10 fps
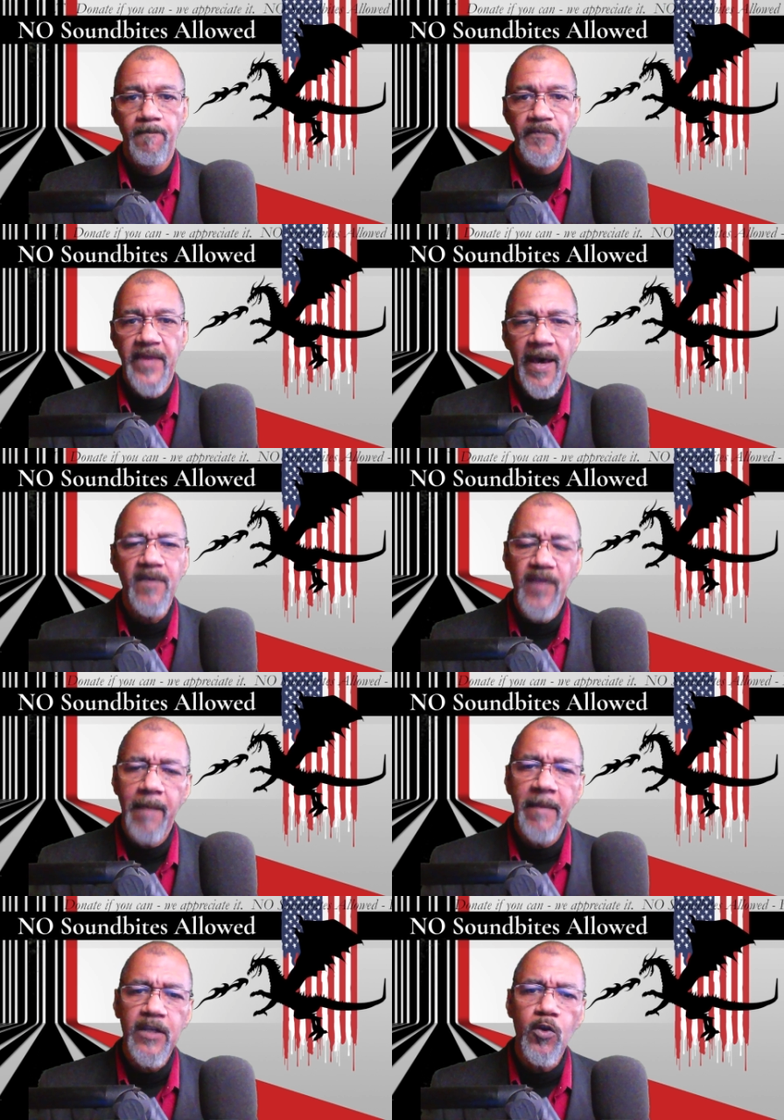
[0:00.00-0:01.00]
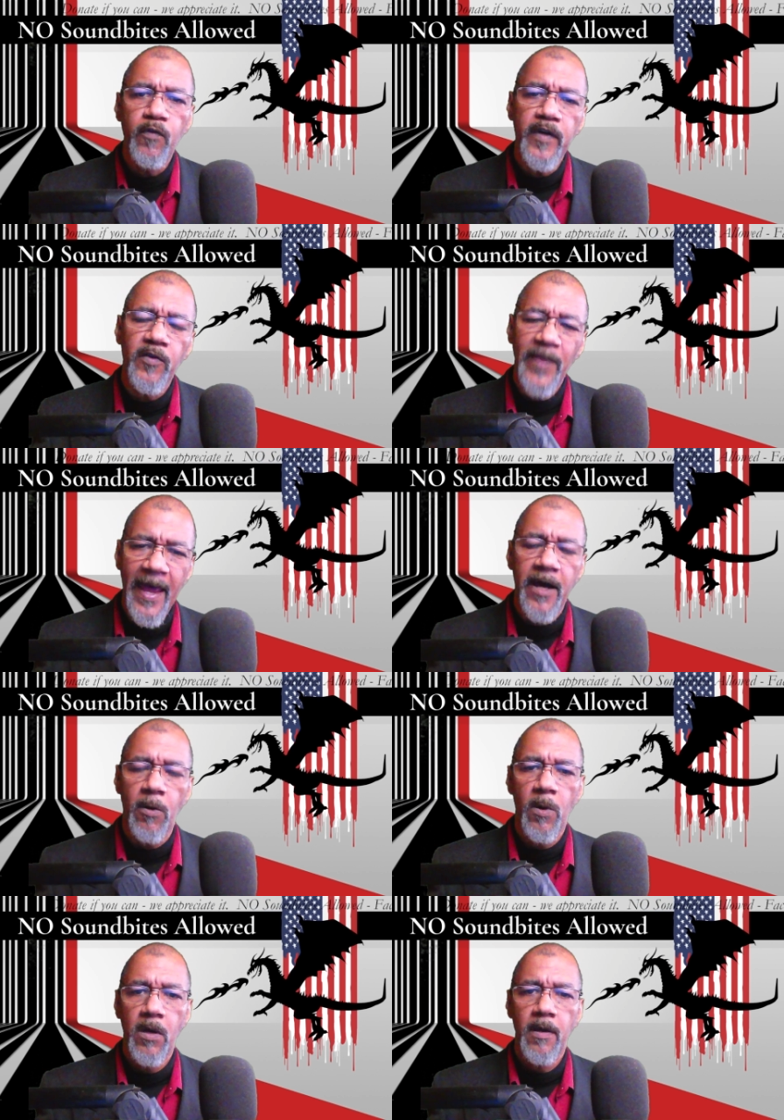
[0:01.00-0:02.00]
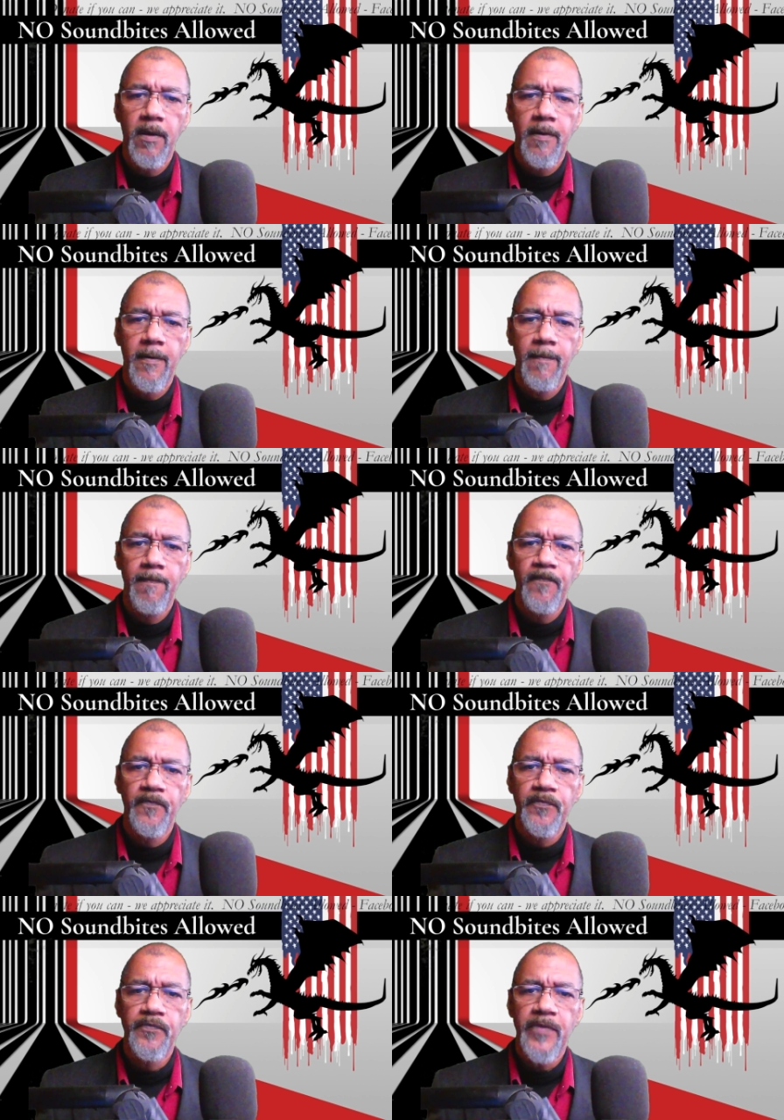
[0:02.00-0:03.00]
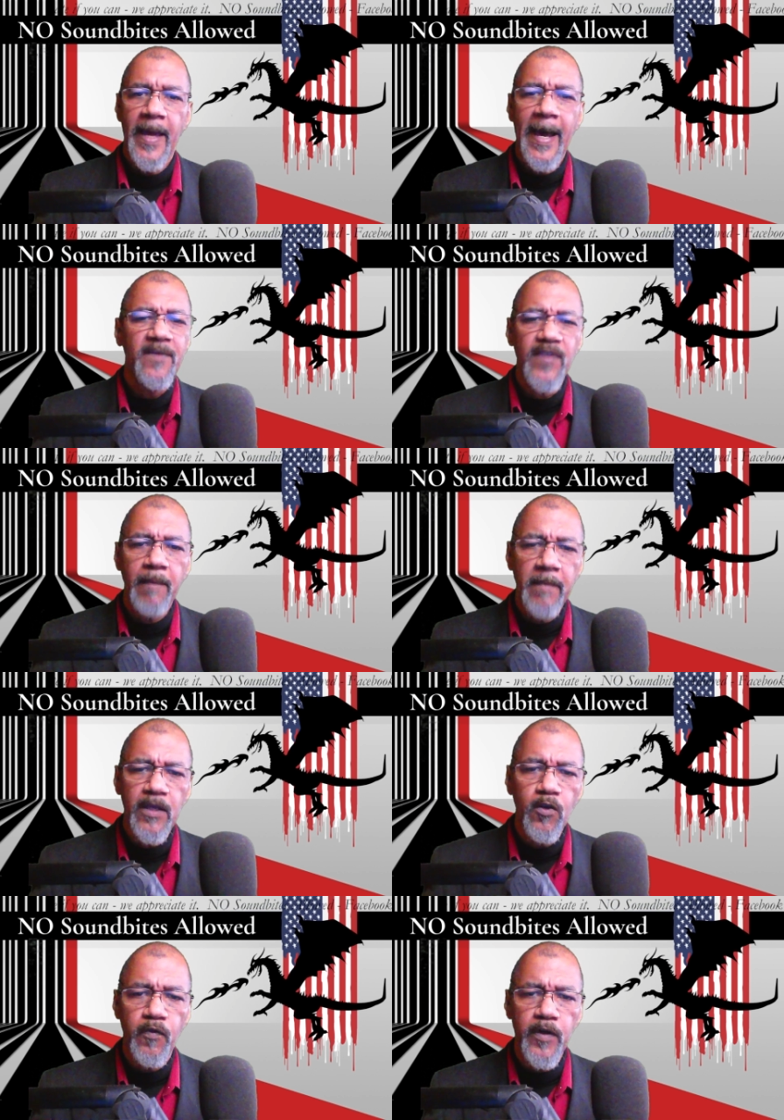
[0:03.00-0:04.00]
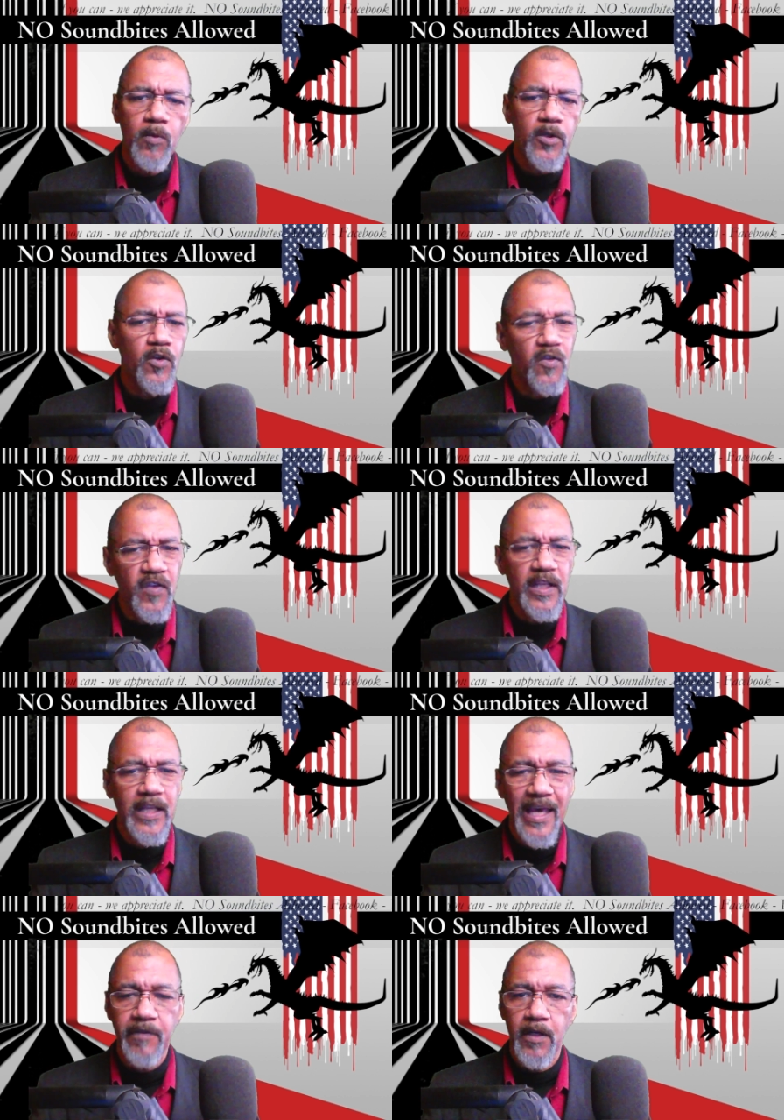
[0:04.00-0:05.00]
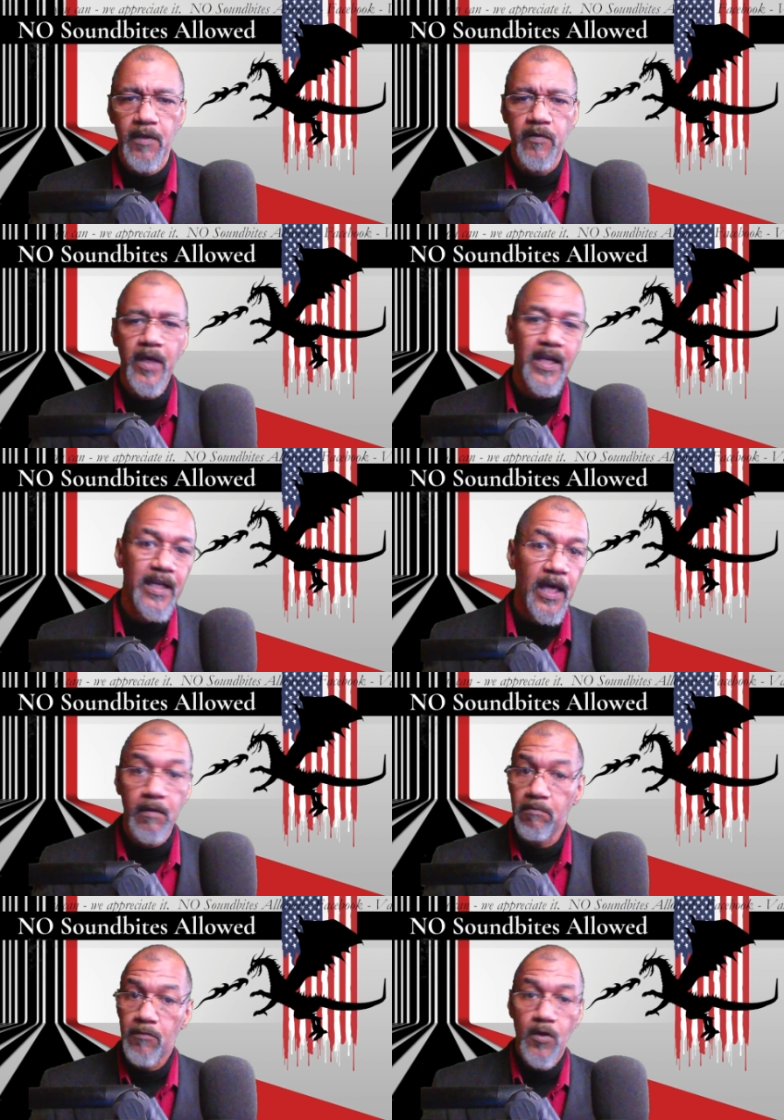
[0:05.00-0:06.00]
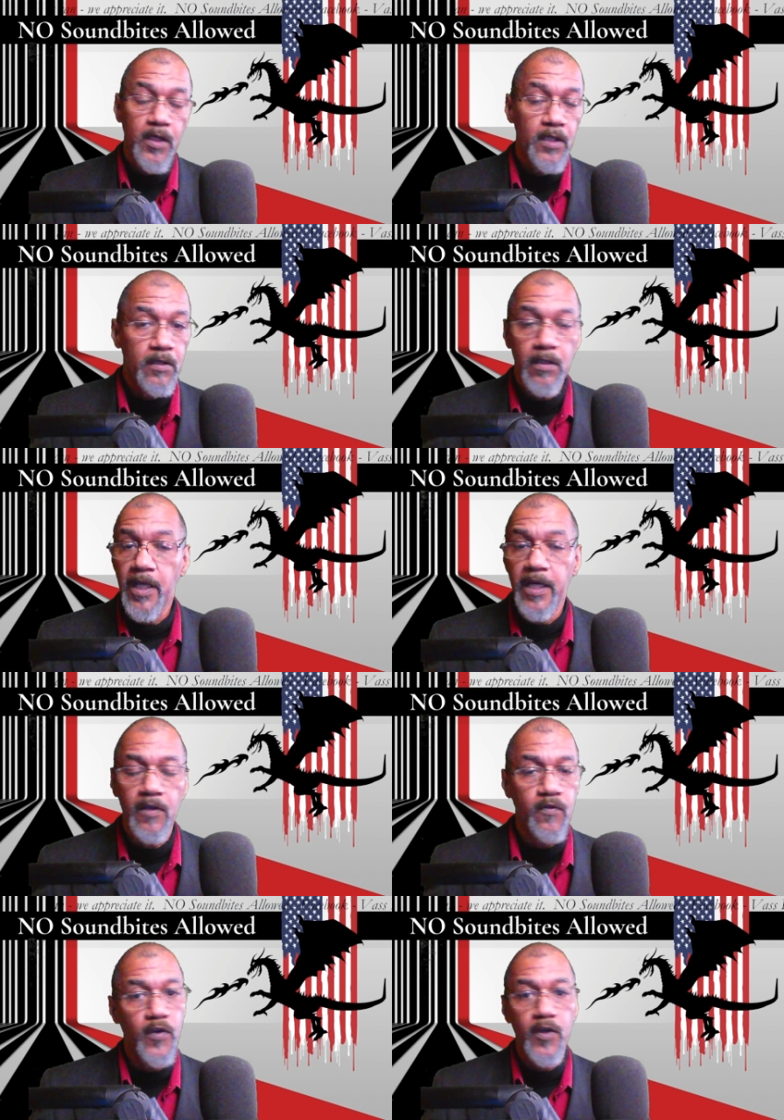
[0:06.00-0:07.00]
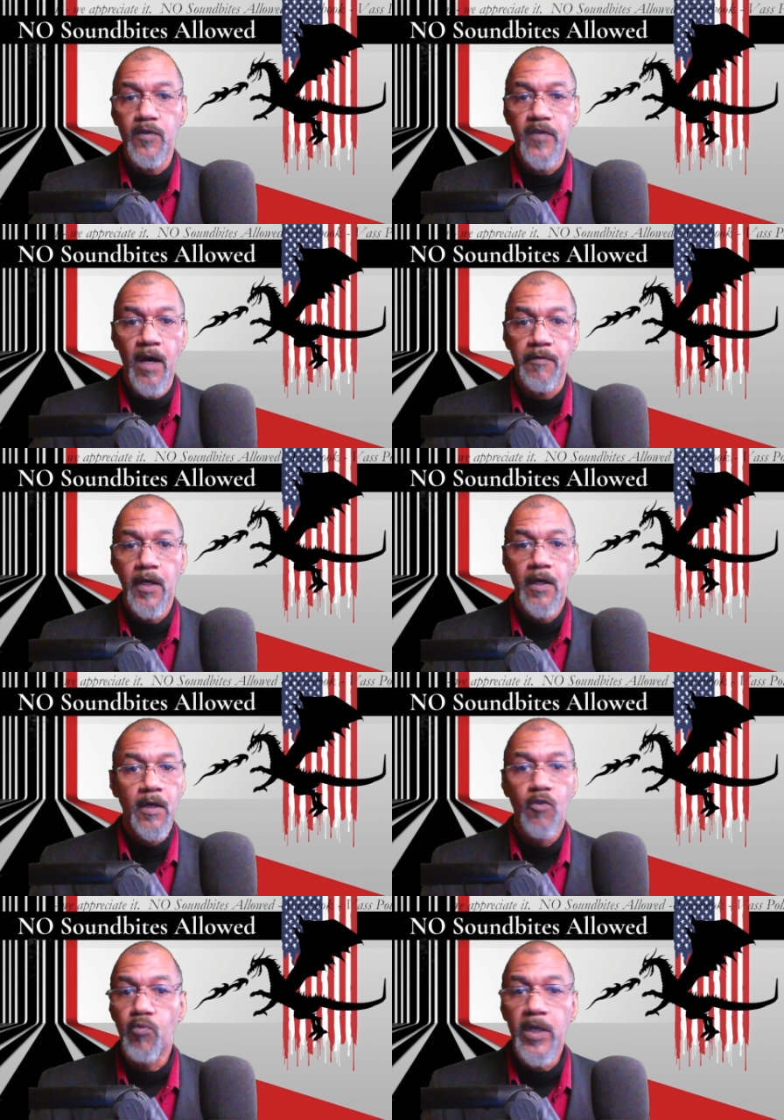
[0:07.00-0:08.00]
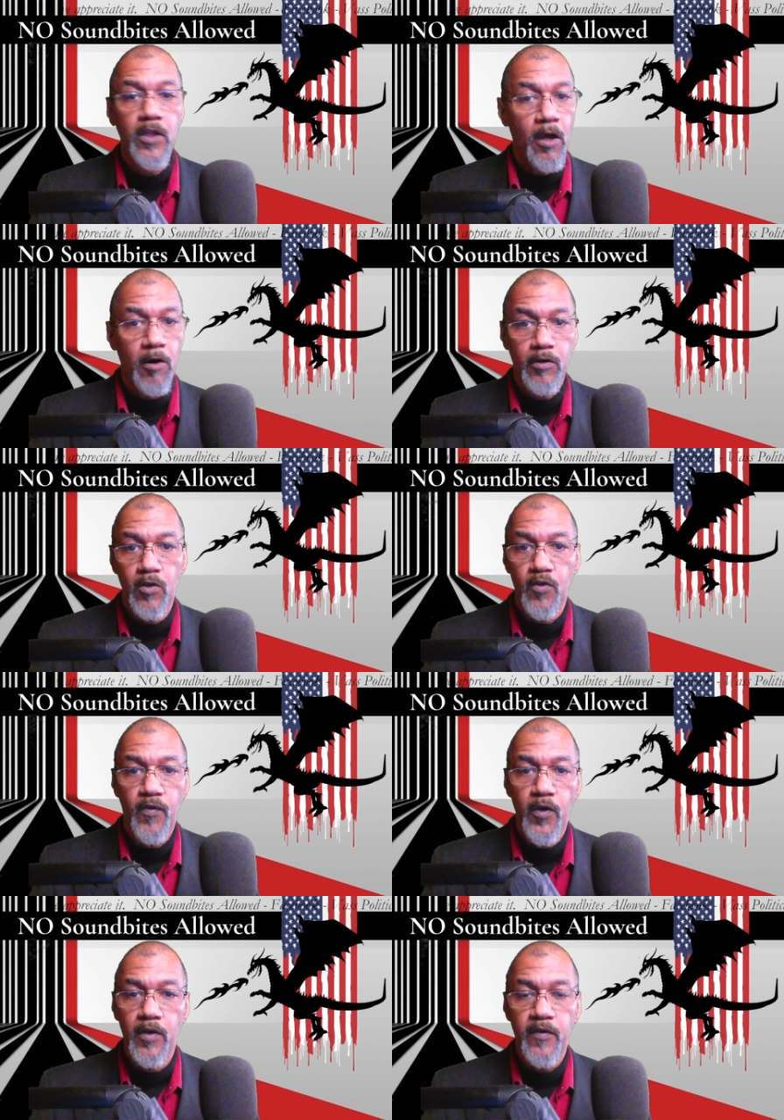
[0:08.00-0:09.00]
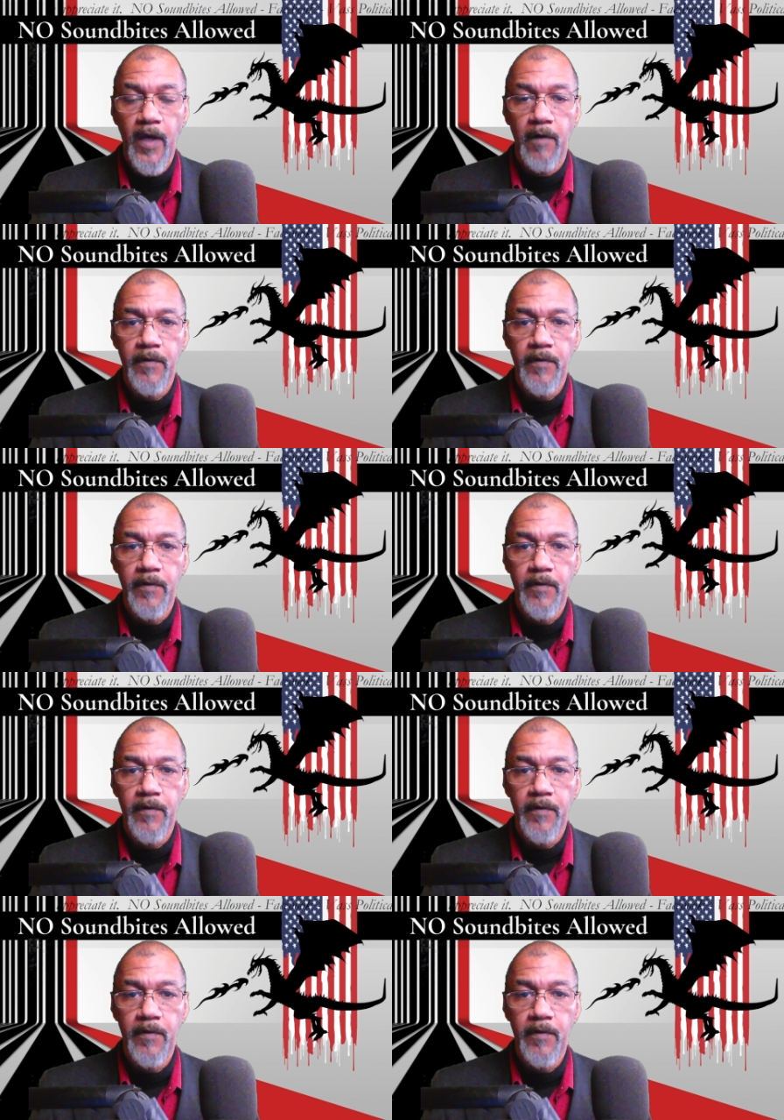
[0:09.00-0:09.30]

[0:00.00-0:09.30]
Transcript: How does that make you feel now? How does that make you feel when you see the evidence? And again, look at the links for yourself, read the articles for yourself.